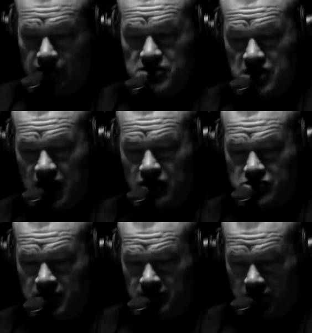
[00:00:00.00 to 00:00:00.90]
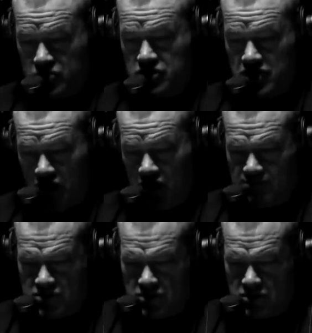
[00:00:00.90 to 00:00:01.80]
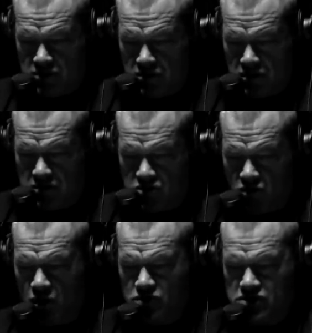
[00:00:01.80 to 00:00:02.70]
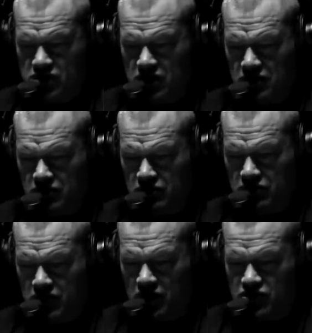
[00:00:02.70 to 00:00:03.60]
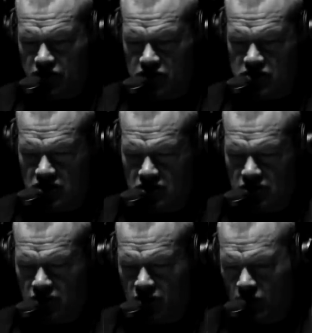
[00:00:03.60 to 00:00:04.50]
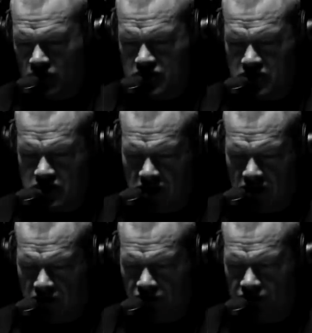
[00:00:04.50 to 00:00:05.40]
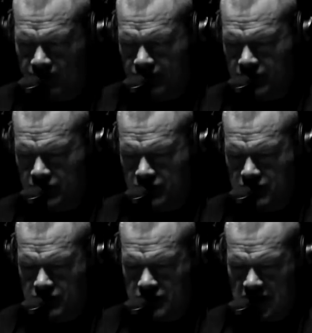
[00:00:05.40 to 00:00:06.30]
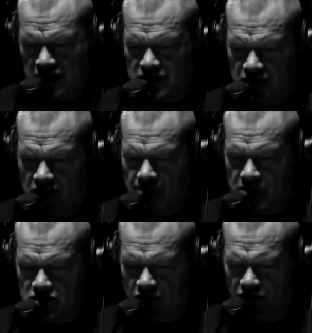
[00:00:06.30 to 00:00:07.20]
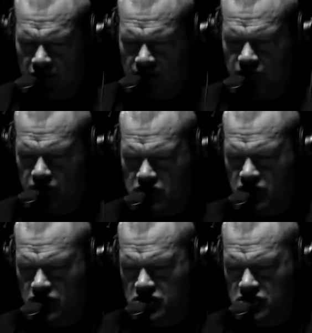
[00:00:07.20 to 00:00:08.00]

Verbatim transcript: ups and downs, but mostly ups. So, what was the controversy, or what's this kind of tainted image of him? First of all,